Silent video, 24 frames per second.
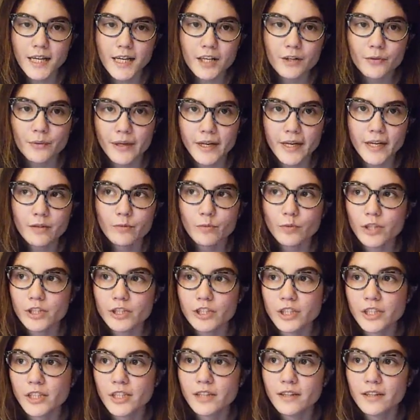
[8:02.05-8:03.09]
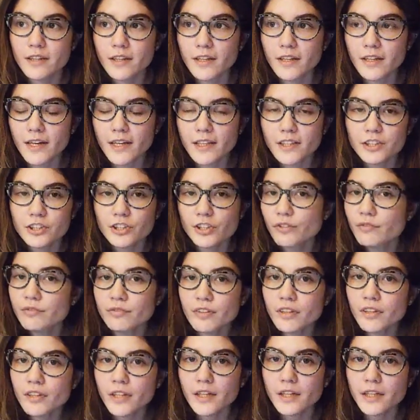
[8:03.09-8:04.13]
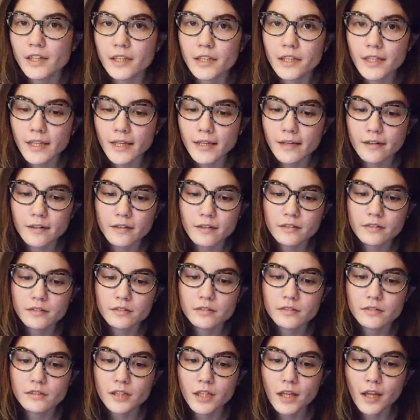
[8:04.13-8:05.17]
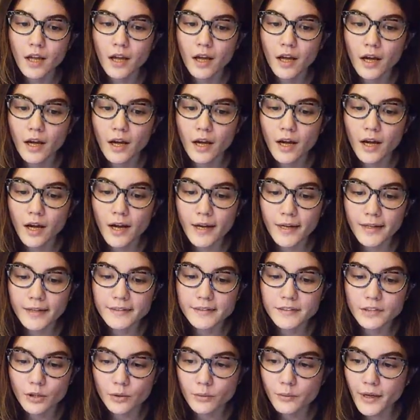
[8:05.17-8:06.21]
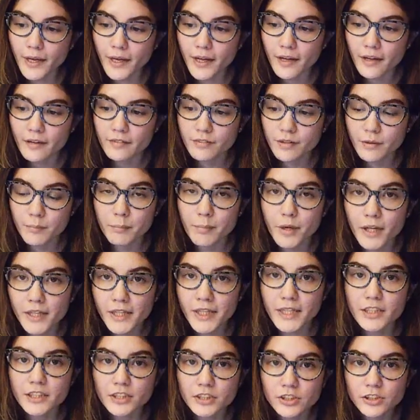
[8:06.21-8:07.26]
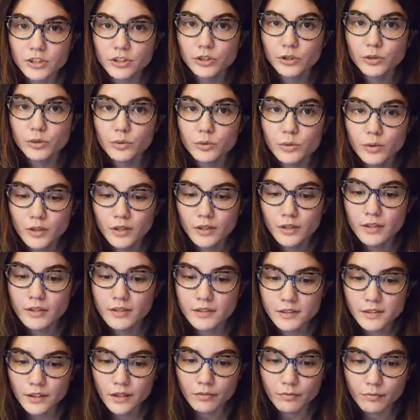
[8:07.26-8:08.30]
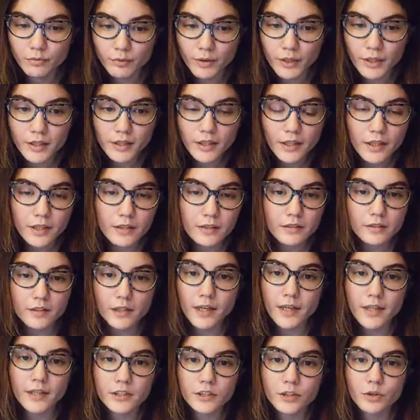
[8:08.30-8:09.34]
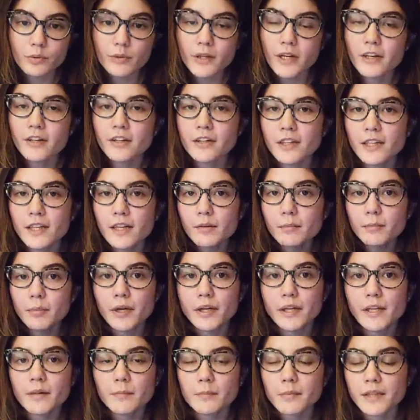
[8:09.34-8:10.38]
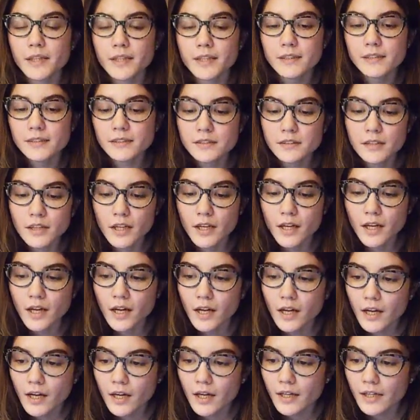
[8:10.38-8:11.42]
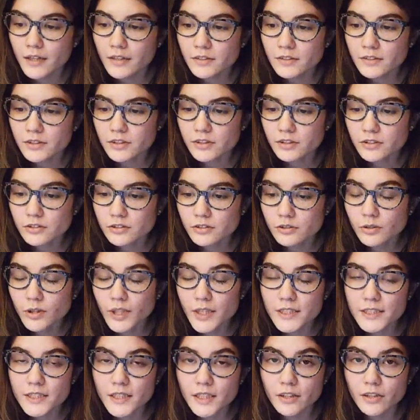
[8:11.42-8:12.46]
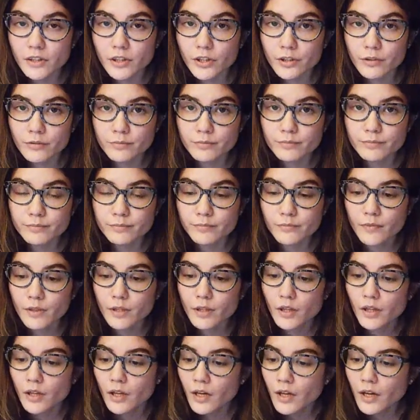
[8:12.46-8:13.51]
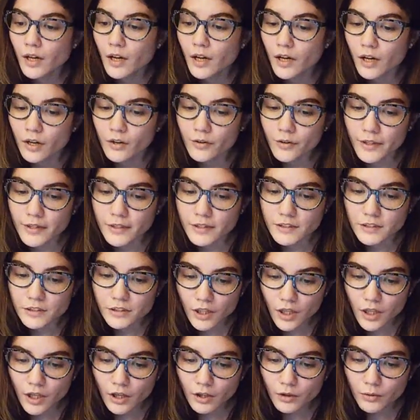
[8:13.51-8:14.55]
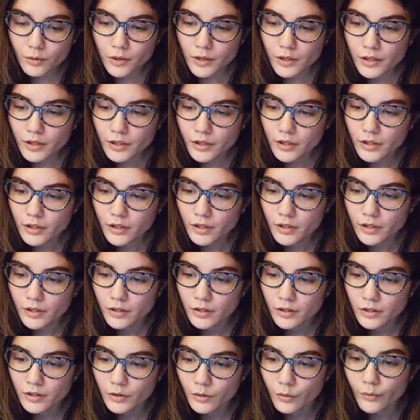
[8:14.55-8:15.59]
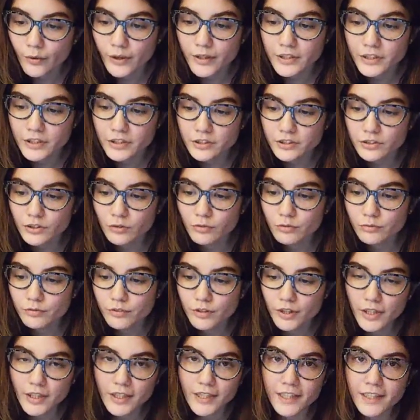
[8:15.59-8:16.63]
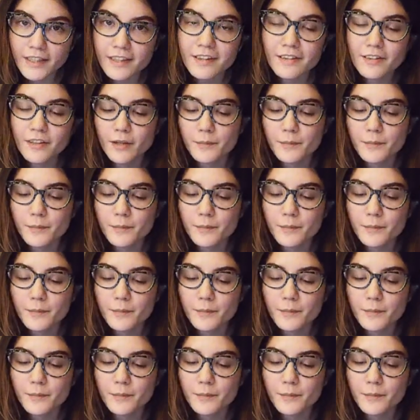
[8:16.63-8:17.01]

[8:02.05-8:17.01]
I don't hand wash anything, I just don't feel like it. And I don't have a bucket to do stuff with, and I don't care to get a bucket because I'm just too lazy, you know? Alright, so, or I just don't feel like it.